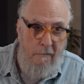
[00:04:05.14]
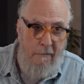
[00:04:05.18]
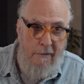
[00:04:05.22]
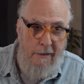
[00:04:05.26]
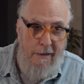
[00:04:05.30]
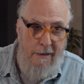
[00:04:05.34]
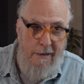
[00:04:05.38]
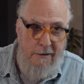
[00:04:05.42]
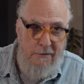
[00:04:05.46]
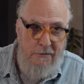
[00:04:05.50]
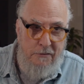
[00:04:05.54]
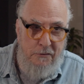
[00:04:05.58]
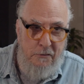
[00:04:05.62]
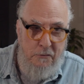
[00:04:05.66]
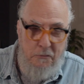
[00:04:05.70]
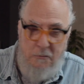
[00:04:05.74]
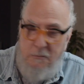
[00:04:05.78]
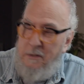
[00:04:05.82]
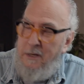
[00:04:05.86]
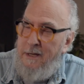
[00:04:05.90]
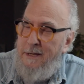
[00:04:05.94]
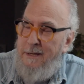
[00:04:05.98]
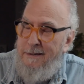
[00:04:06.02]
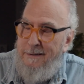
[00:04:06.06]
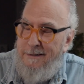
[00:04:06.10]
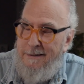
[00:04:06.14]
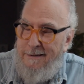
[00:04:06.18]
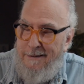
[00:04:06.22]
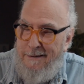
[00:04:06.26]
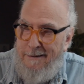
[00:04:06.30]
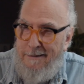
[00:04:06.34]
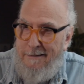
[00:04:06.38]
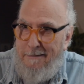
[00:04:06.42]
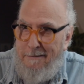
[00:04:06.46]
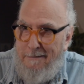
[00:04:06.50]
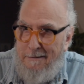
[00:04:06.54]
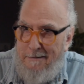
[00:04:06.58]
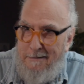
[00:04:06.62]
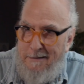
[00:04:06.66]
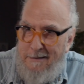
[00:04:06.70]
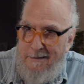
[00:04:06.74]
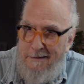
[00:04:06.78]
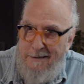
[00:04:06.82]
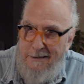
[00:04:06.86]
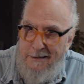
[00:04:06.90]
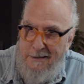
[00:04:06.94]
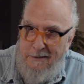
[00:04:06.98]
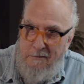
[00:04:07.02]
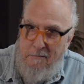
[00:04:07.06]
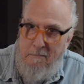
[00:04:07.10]
has to be
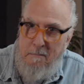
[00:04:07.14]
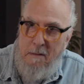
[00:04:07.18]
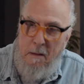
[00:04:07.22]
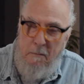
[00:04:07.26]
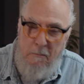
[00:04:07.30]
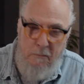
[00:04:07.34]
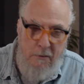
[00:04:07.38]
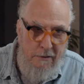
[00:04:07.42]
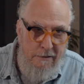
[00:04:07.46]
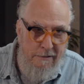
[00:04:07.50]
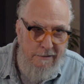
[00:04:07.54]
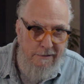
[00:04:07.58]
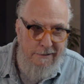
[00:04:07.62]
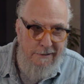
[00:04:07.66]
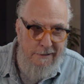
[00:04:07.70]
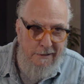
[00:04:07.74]
remembered.